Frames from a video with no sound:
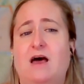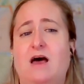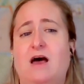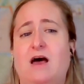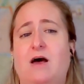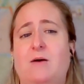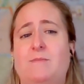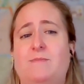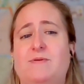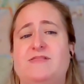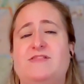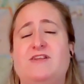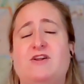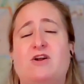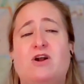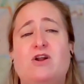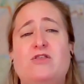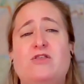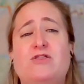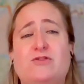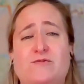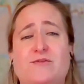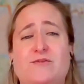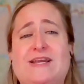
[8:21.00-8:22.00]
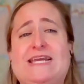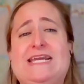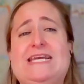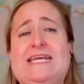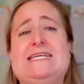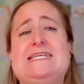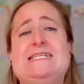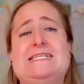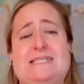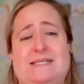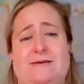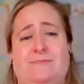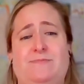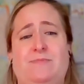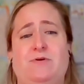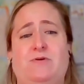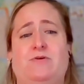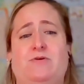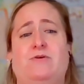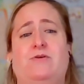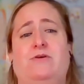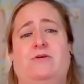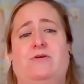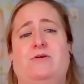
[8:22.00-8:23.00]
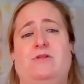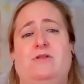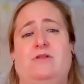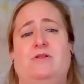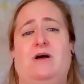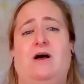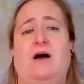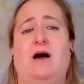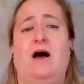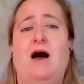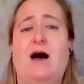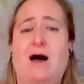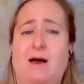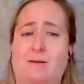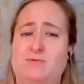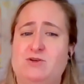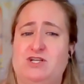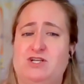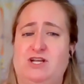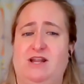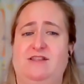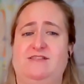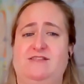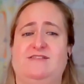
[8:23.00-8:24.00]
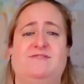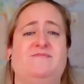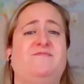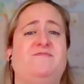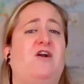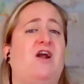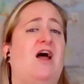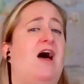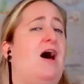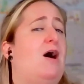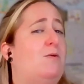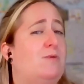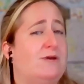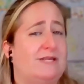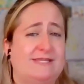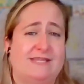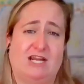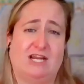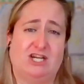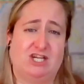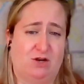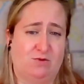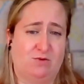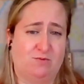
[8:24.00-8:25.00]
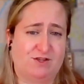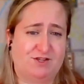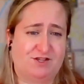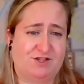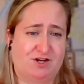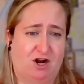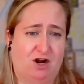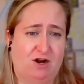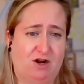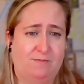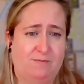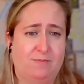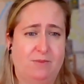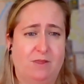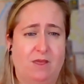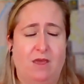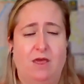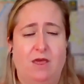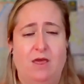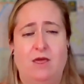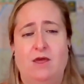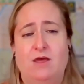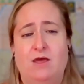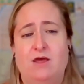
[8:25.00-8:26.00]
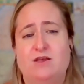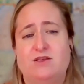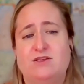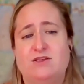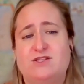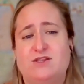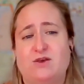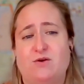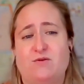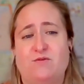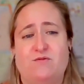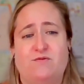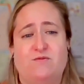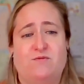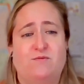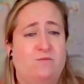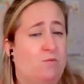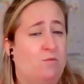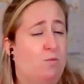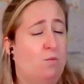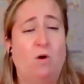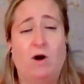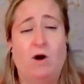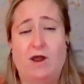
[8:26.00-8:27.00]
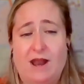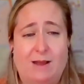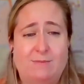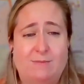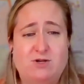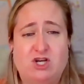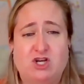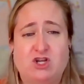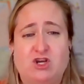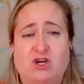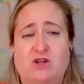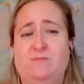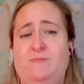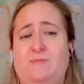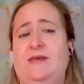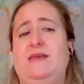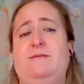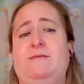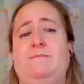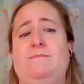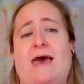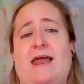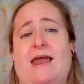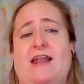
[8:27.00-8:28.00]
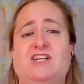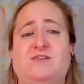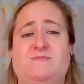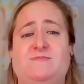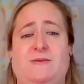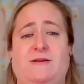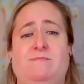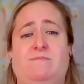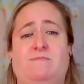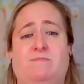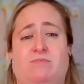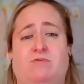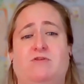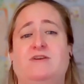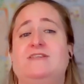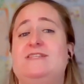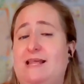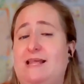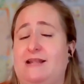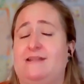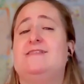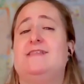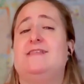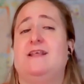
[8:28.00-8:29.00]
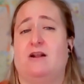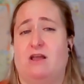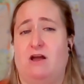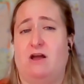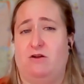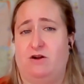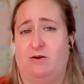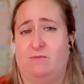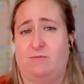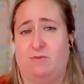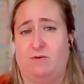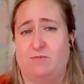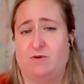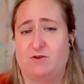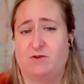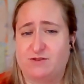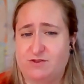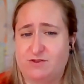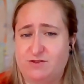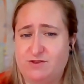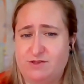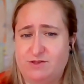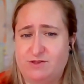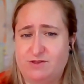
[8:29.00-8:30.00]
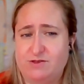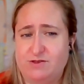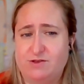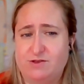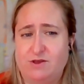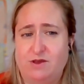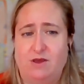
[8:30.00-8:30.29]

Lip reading: But there are three typical options for how a session will start. So one option could be management presents their counter proposals.